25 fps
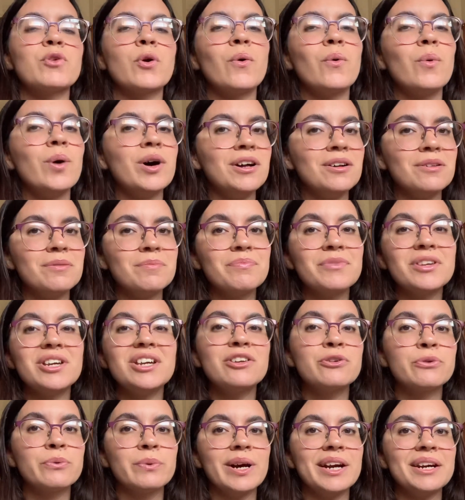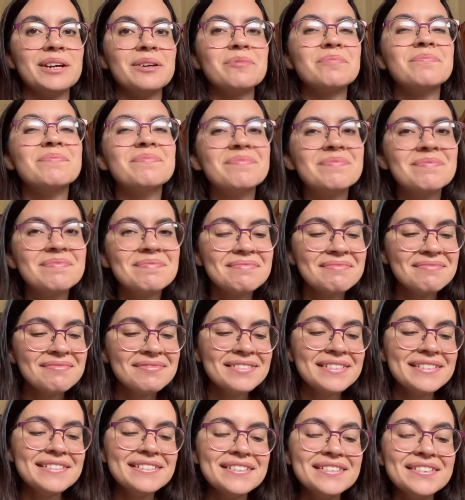Well, either way.
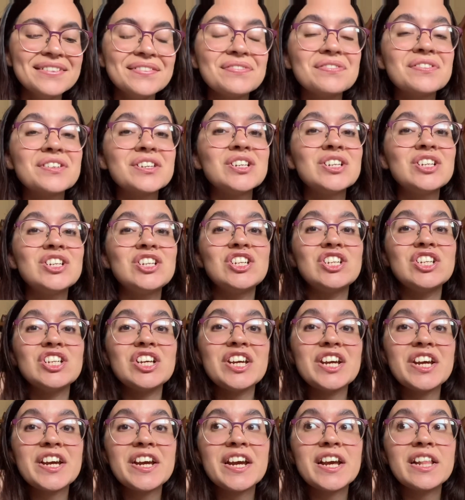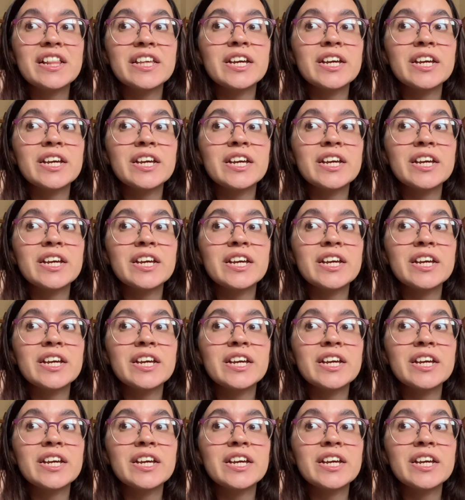She like